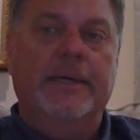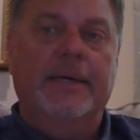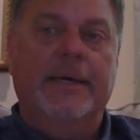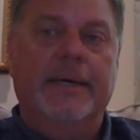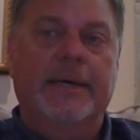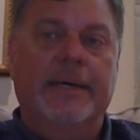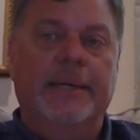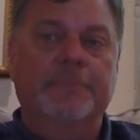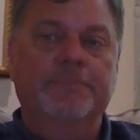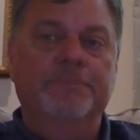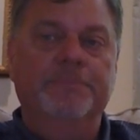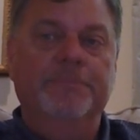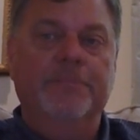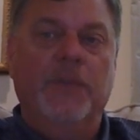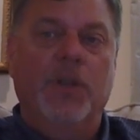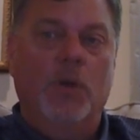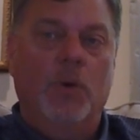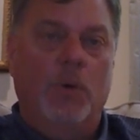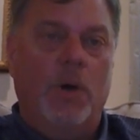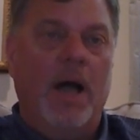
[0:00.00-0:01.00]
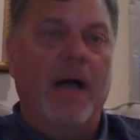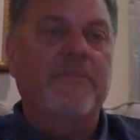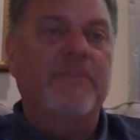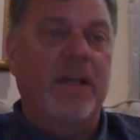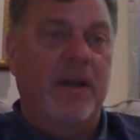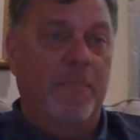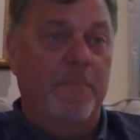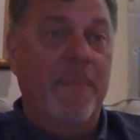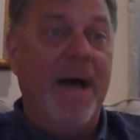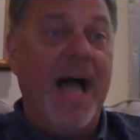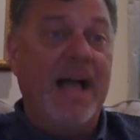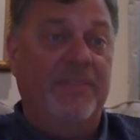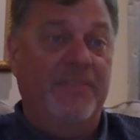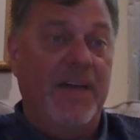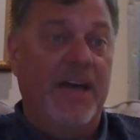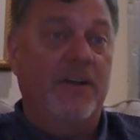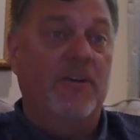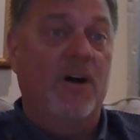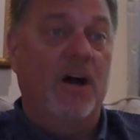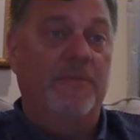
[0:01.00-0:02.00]
I've kind of backed
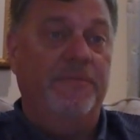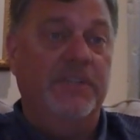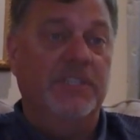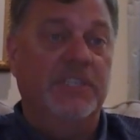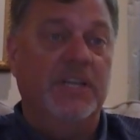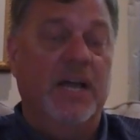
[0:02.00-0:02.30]
that off as